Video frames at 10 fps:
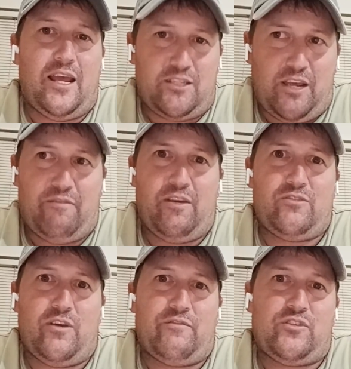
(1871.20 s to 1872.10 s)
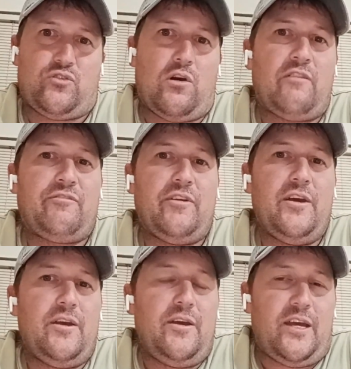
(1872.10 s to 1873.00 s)
less having to have staff
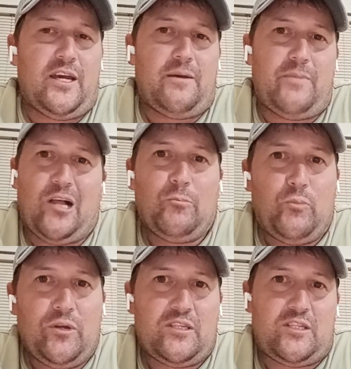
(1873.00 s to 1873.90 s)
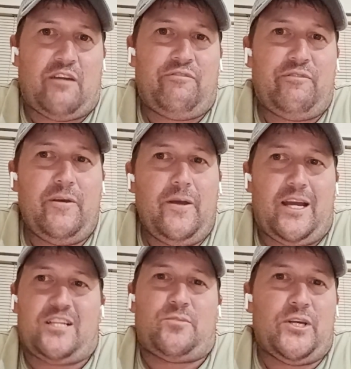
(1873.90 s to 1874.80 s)
help with stuff.
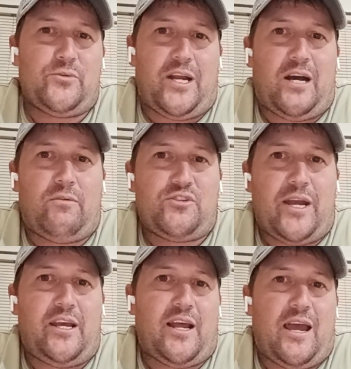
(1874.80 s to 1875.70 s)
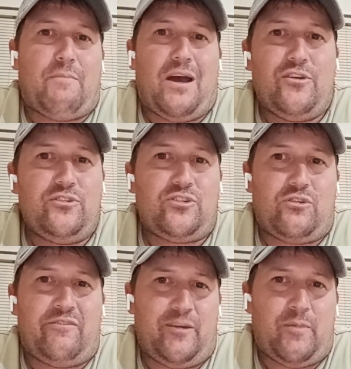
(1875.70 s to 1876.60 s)
And I suppose when I was running it, I had my own
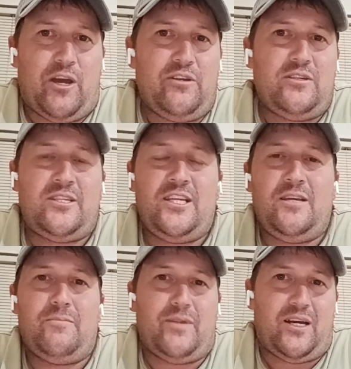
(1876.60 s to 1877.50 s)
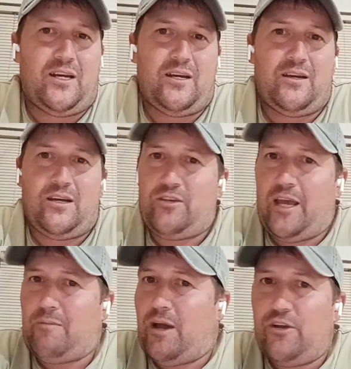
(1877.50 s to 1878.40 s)
staff, I had my own team,
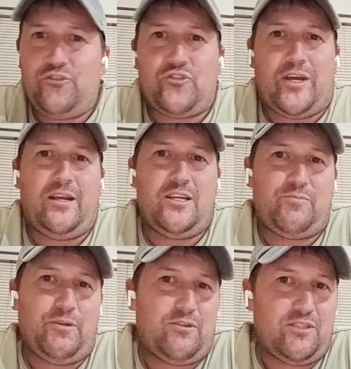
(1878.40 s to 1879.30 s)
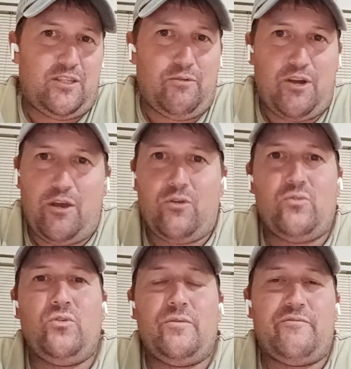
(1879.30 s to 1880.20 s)
had my own trainers because there were no
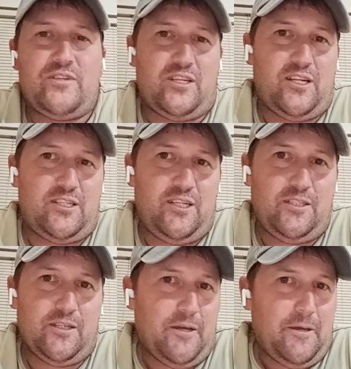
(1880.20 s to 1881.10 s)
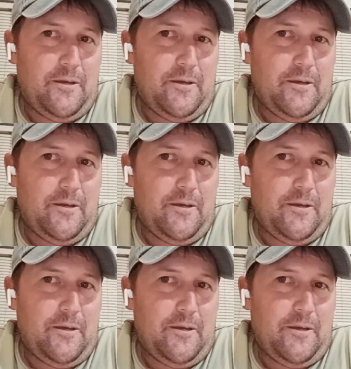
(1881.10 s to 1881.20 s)
pool room facilities.